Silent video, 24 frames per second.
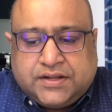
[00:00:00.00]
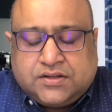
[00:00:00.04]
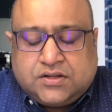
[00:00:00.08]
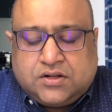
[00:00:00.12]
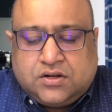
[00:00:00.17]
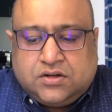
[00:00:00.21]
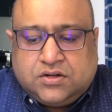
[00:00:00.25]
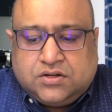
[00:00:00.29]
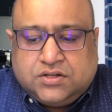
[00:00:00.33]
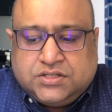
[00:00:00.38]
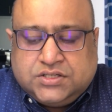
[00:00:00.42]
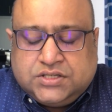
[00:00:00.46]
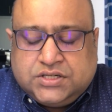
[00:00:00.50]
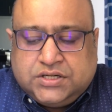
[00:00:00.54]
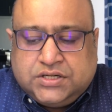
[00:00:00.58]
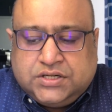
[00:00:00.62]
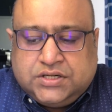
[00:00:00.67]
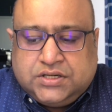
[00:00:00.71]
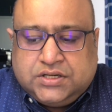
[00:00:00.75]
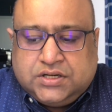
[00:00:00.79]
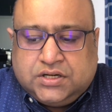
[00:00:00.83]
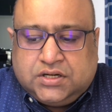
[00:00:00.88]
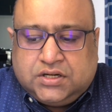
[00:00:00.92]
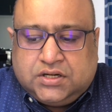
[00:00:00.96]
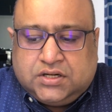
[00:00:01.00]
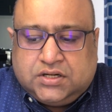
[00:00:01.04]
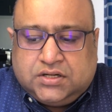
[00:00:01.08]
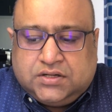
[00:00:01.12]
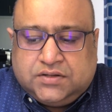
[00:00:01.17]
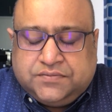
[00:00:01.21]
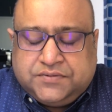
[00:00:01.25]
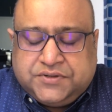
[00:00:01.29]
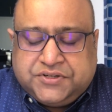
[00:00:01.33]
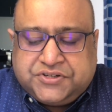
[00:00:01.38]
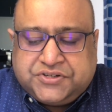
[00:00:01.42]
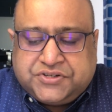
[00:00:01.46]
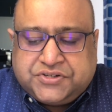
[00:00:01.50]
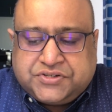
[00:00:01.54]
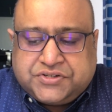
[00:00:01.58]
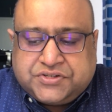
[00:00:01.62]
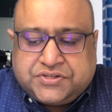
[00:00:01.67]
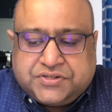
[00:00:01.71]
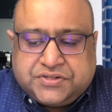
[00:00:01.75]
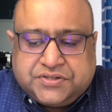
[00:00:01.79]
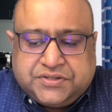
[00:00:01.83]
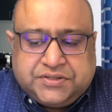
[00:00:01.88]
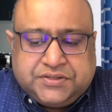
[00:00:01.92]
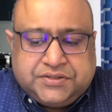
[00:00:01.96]
technology
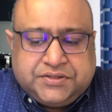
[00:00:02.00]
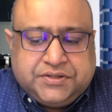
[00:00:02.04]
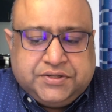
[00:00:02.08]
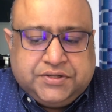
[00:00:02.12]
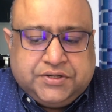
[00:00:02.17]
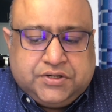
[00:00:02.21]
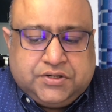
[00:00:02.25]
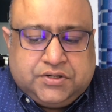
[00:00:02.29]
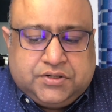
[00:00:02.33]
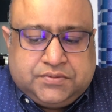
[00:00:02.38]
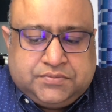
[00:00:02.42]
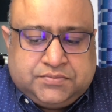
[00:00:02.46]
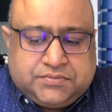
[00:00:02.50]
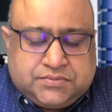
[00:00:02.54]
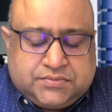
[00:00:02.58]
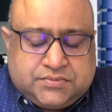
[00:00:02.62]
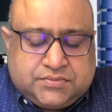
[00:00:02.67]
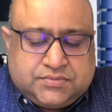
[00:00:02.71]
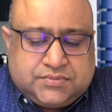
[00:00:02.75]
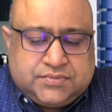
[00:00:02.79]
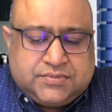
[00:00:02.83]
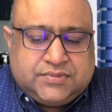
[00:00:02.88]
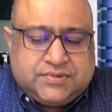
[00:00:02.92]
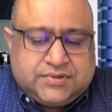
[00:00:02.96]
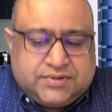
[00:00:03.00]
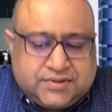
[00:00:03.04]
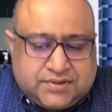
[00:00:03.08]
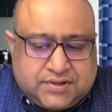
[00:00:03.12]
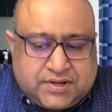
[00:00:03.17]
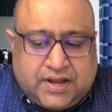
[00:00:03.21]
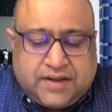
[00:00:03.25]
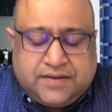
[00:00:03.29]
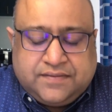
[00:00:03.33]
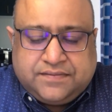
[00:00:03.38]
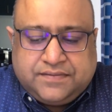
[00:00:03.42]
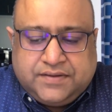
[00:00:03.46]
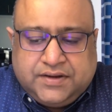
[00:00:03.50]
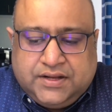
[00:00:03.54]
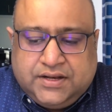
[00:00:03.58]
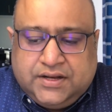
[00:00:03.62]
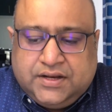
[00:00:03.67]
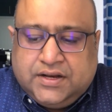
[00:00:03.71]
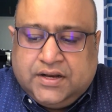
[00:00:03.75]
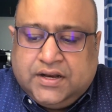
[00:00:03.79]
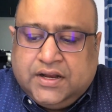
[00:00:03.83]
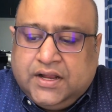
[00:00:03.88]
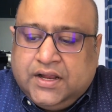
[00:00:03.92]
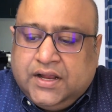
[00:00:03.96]
which I
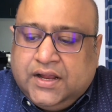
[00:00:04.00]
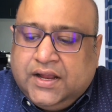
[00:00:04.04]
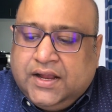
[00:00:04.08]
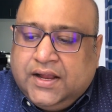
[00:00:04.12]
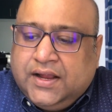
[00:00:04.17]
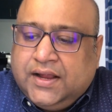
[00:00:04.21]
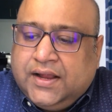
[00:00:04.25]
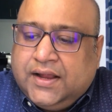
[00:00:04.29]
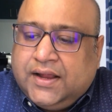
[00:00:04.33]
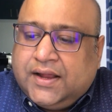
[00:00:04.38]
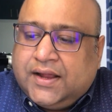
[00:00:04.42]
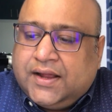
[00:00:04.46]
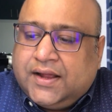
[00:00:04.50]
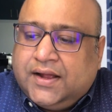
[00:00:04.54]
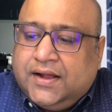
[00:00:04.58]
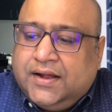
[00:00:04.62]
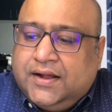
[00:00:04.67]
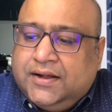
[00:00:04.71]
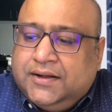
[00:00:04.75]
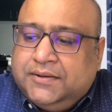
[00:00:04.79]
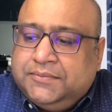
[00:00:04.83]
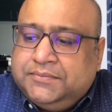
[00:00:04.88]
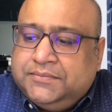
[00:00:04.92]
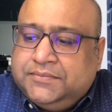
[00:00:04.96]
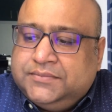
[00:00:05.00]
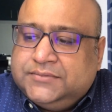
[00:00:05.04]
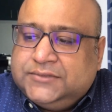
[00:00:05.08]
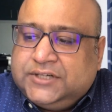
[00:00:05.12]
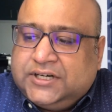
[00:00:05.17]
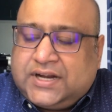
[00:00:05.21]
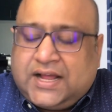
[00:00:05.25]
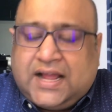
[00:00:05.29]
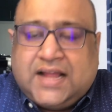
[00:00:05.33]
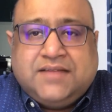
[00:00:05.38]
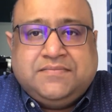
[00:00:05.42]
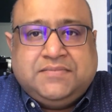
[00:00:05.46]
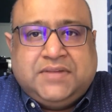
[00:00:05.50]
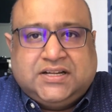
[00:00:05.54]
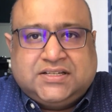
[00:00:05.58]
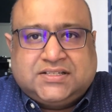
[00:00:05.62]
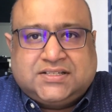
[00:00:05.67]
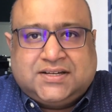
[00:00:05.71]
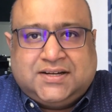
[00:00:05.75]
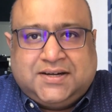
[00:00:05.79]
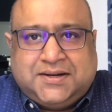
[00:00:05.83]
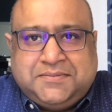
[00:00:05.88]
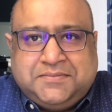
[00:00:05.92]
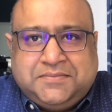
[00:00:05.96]
feel the time has
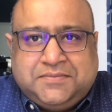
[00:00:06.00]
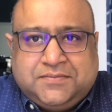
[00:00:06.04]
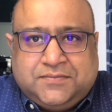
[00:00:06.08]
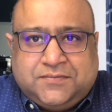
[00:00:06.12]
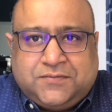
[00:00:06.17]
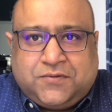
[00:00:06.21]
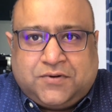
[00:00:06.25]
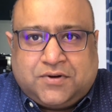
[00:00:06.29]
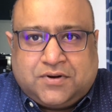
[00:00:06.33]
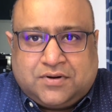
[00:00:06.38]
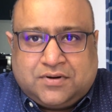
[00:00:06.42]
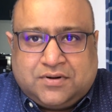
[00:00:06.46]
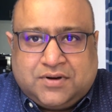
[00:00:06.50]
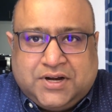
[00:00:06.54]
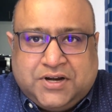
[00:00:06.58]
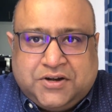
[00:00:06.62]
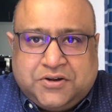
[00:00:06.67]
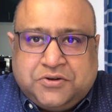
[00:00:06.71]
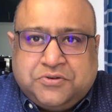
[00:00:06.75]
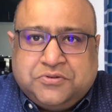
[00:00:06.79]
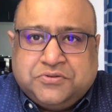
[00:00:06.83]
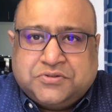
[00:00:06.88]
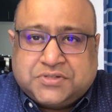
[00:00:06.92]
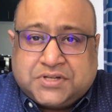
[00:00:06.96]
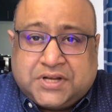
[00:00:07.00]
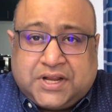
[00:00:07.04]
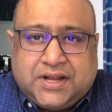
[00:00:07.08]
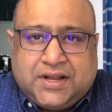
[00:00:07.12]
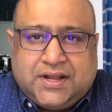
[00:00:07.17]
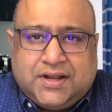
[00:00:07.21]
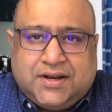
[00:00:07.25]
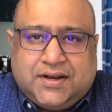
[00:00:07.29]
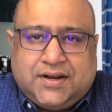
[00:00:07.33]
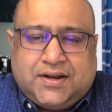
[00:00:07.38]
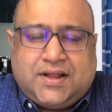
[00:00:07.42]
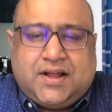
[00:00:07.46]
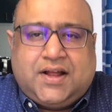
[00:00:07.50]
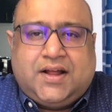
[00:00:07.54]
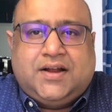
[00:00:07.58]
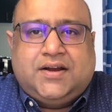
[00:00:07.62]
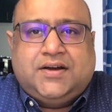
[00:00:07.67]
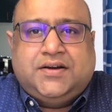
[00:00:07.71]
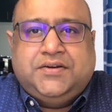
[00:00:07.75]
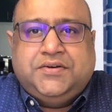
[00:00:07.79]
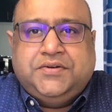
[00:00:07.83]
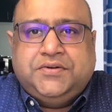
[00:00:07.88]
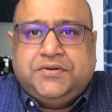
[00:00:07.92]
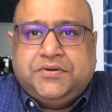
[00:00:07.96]
come for it to scale
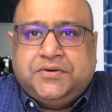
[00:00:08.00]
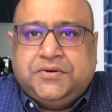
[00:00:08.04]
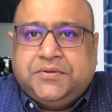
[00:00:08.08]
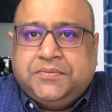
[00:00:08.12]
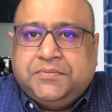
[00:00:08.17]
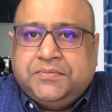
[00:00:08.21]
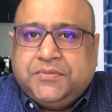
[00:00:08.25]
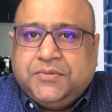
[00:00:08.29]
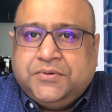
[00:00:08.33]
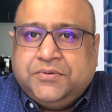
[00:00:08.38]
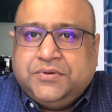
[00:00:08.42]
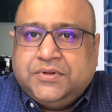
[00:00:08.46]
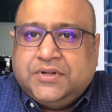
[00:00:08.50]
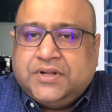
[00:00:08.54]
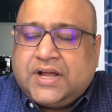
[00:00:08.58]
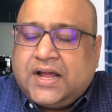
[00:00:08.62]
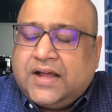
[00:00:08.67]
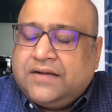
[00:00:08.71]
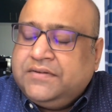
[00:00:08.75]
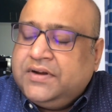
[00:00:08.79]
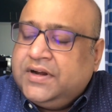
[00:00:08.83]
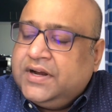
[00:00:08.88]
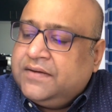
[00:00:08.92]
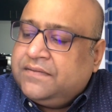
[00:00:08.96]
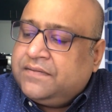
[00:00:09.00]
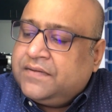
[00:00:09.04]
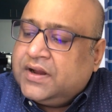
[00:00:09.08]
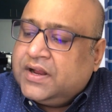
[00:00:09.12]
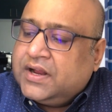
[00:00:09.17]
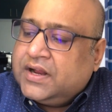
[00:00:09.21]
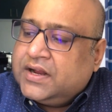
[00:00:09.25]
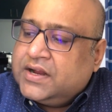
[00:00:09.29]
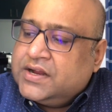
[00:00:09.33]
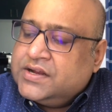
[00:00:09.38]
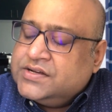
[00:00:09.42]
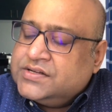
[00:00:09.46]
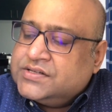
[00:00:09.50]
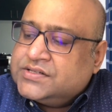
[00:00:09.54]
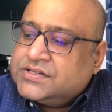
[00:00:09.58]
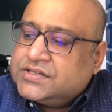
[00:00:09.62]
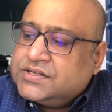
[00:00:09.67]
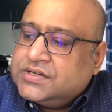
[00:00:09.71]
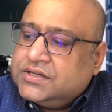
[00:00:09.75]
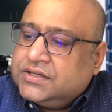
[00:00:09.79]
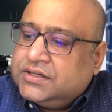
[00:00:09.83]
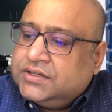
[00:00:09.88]
and do the heavy lifting is